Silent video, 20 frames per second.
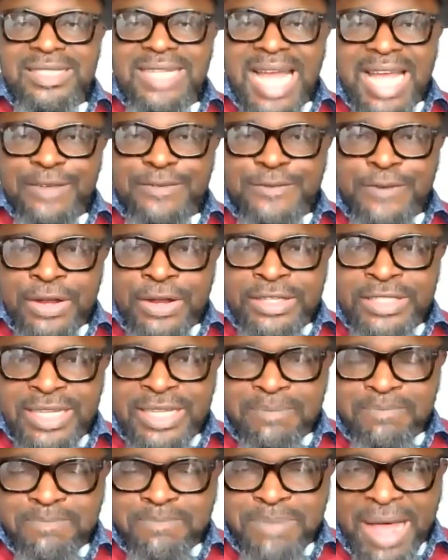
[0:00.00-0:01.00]
That
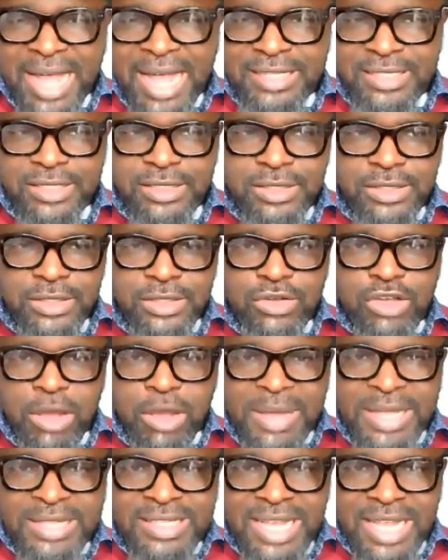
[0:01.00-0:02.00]
funding part,
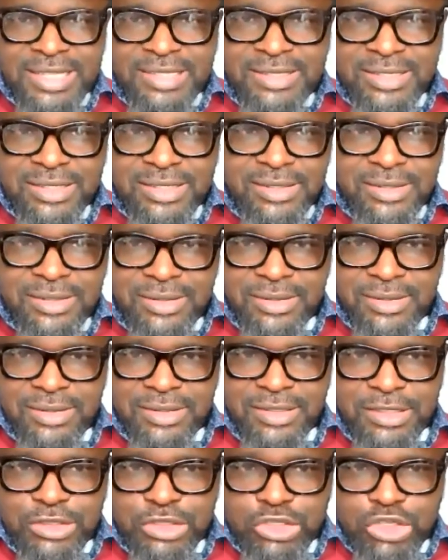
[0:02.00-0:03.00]
government has
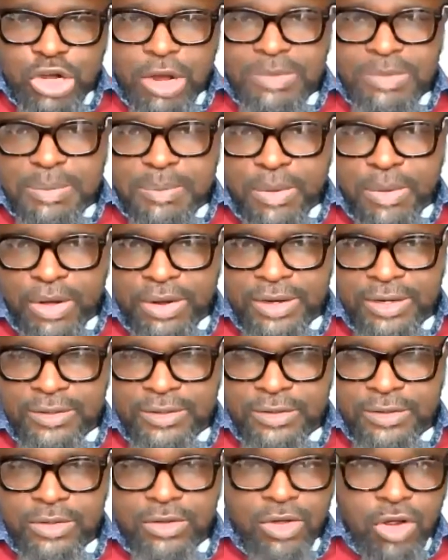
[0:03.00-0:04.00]
Drop the
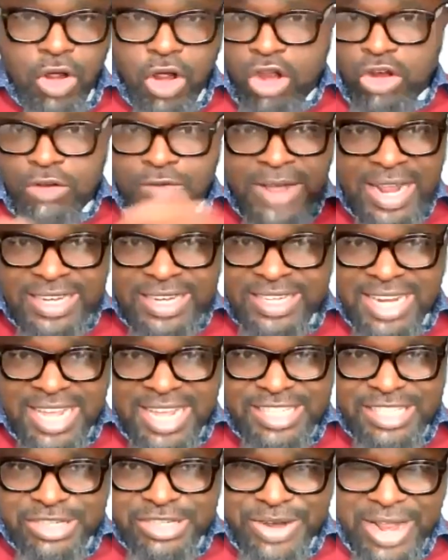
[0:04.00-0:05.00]
ball all over
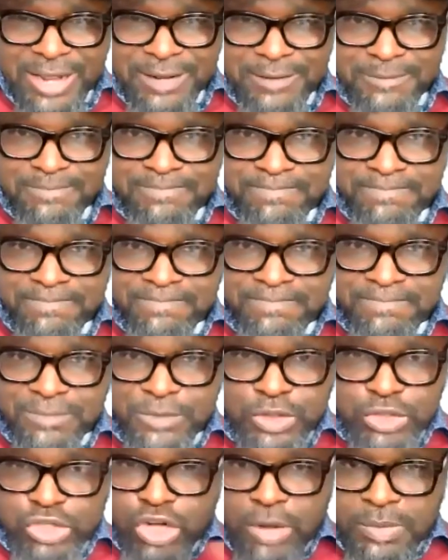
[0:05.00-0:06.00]
Nigeria.
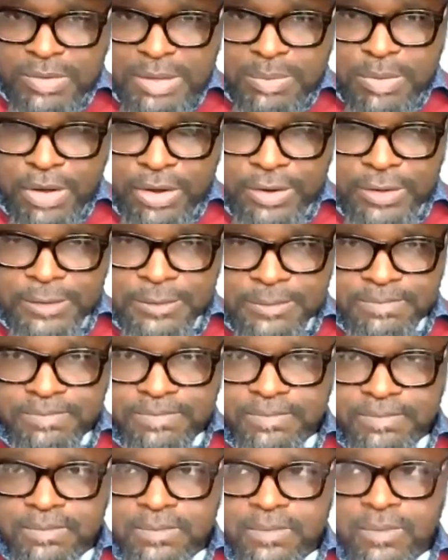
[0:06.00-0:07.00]
Drop the ball.
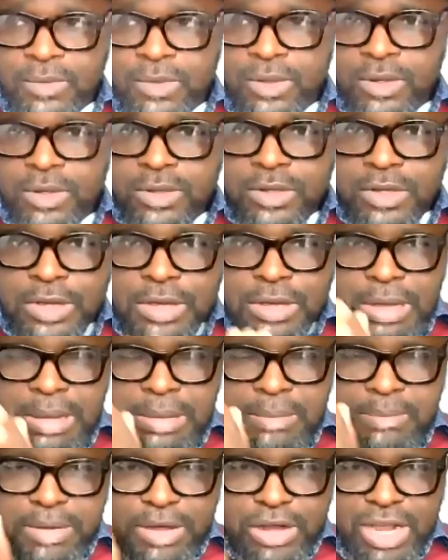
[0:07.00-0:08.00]

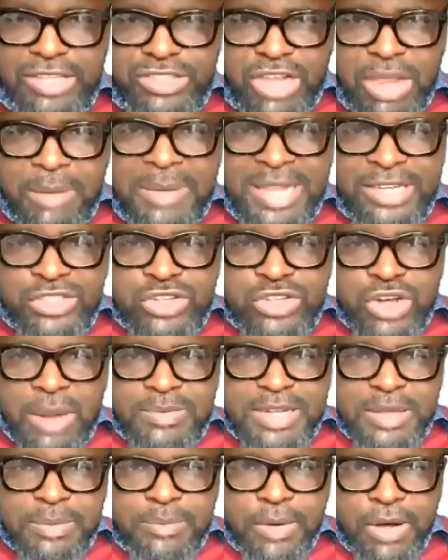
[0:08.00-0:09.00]
Because government
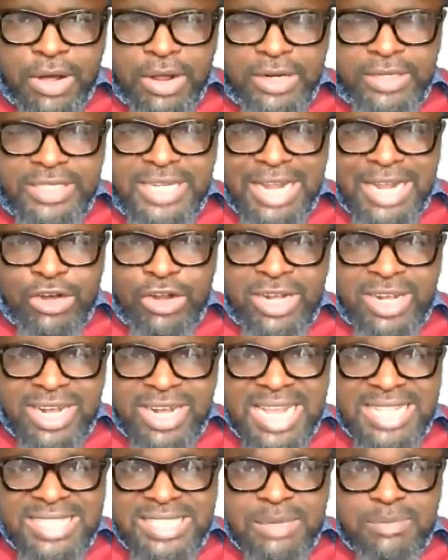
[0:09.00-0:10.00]
drop the ball, they are not
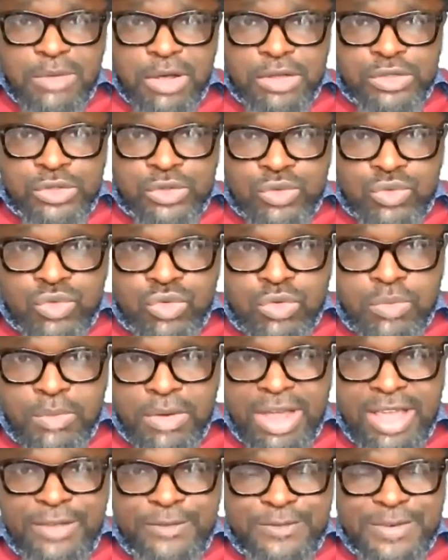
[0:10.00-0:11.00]
creating more school,
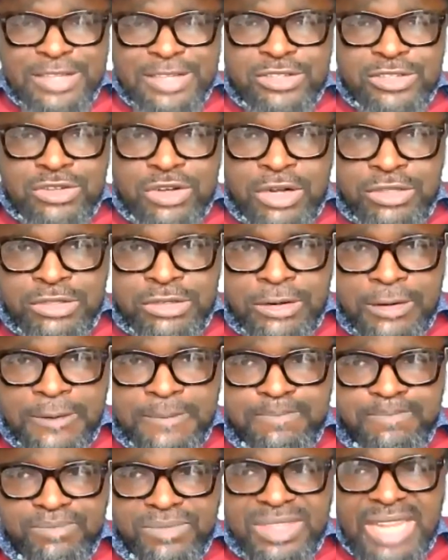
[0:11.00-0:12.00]
more infrastructure
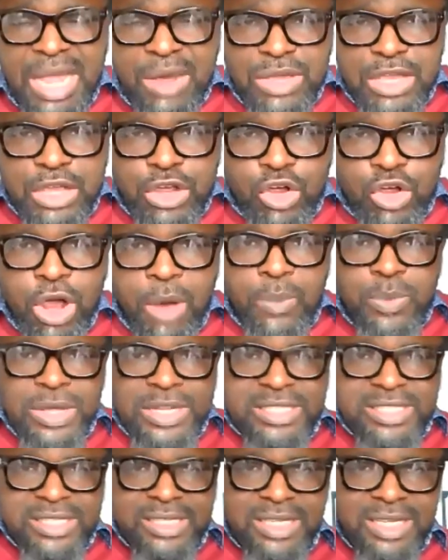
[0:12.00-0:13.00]
that will cope
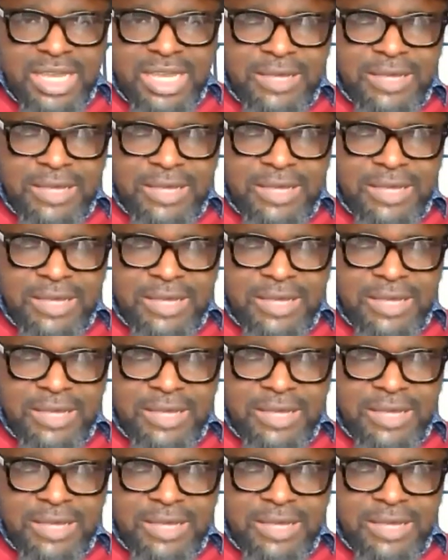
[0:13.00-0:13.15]
with